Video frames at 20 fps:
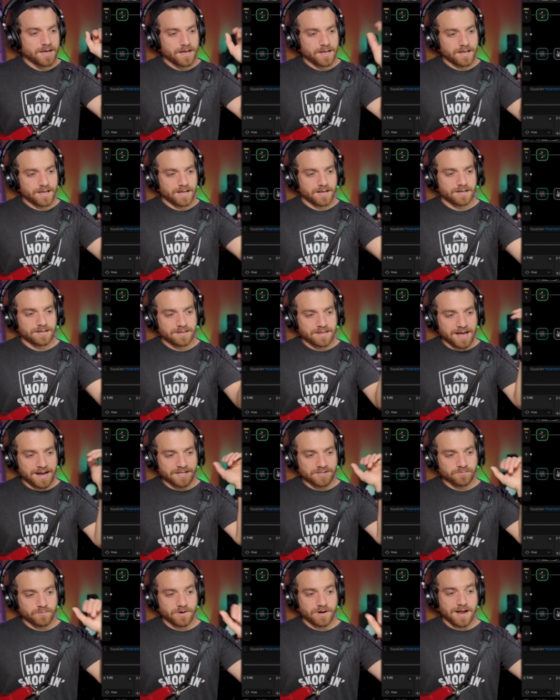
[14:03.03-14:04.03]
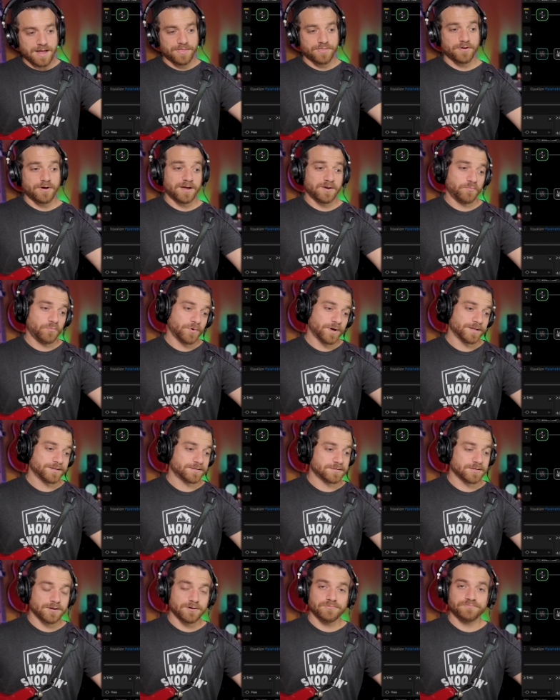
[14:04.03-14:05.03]
And that is where I thought it
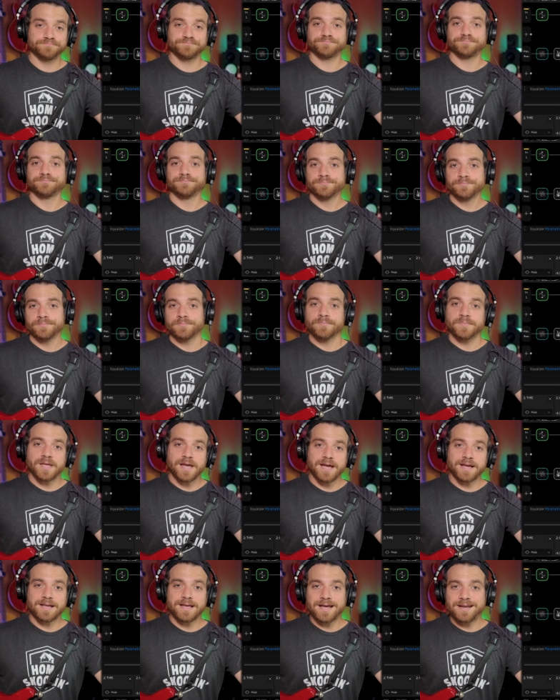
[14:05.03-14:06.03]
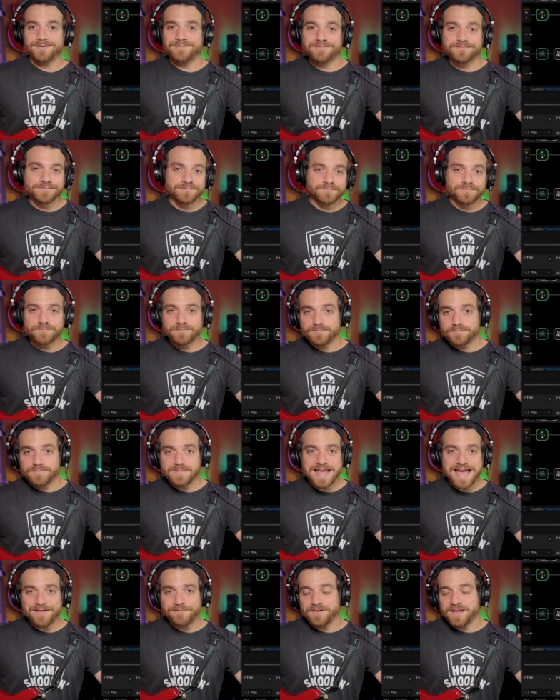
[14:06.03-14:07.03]
was. So I kind of
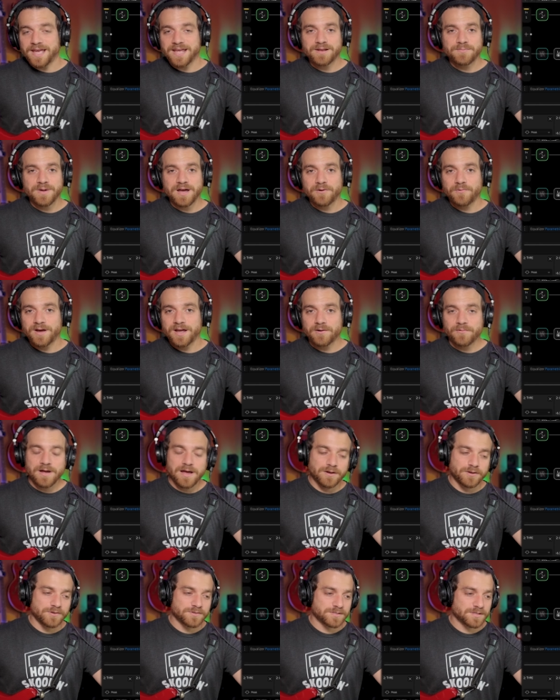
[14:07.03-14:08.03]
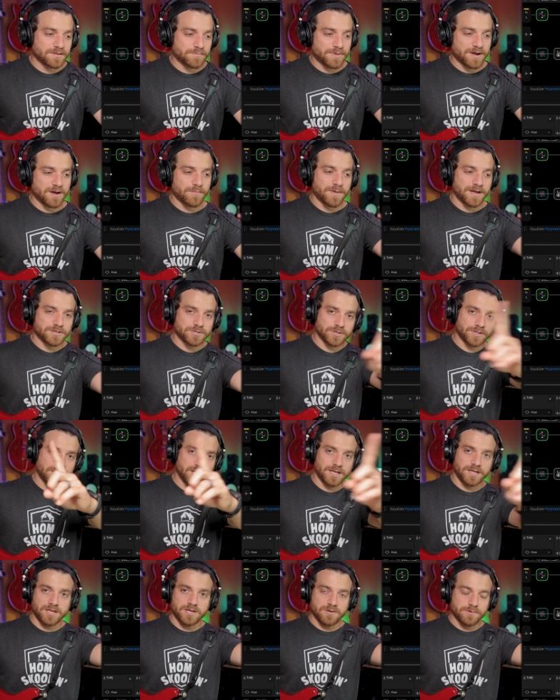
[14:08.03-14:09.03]
navigated my way around using the parametric
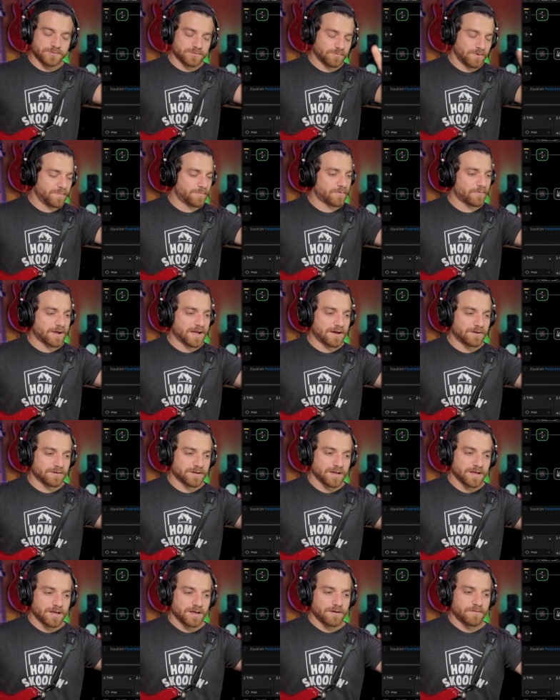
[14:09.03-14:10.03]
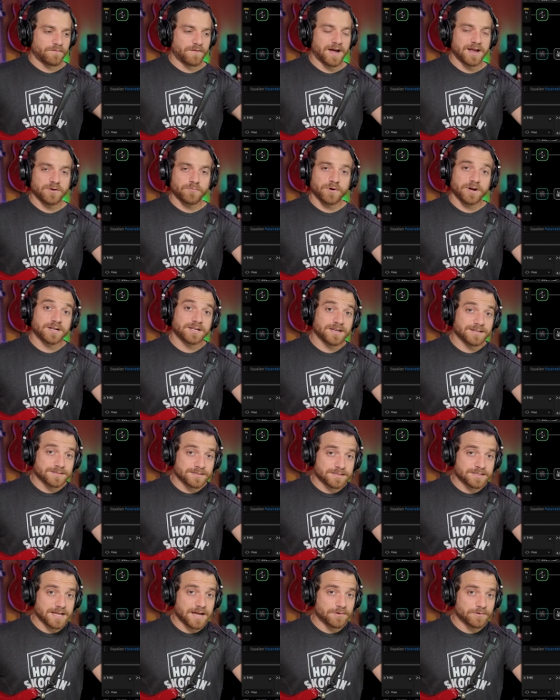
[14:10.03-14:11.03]
EQ, sweep around, find where it
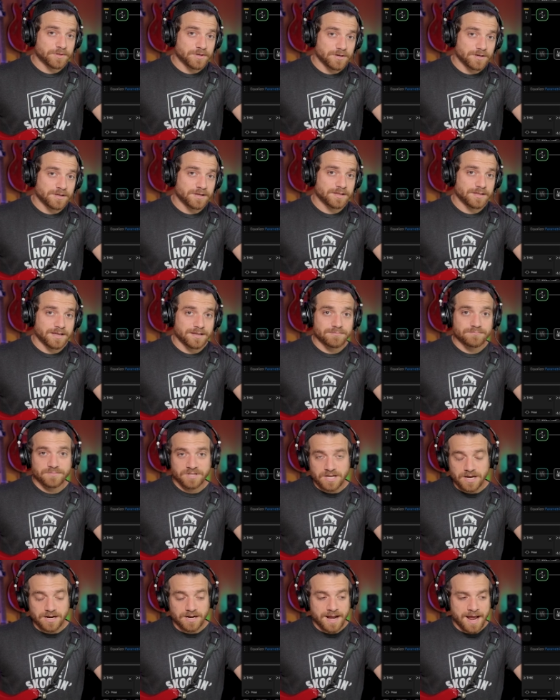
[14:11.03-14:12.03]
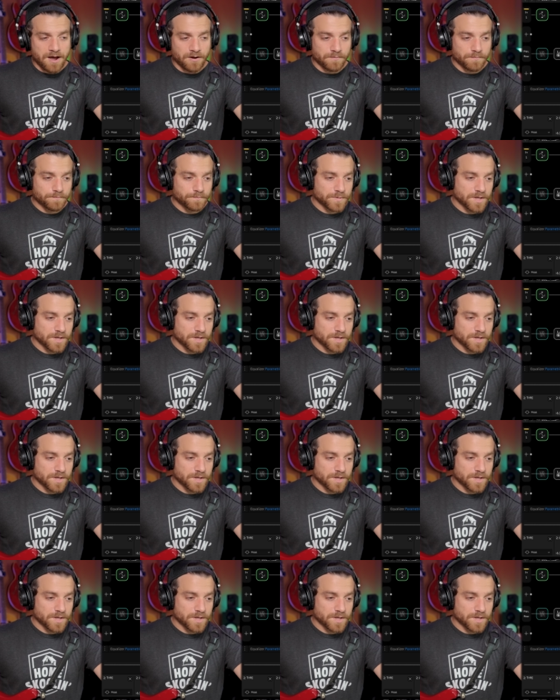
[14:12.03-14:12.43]
doesn't sound good, and then cut it out.